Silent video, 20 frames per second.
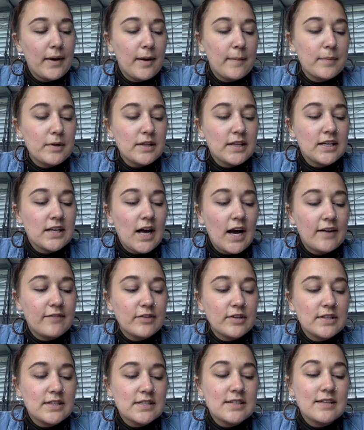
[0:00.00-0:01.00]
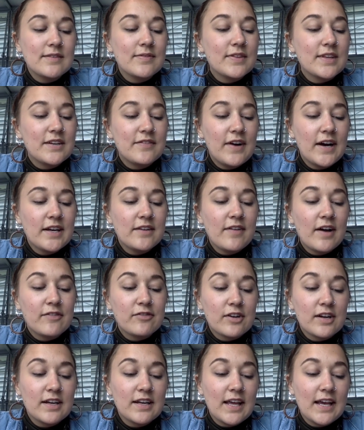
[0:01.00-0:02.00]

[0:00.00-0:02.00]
Berlin Conference. The Divide of Africa in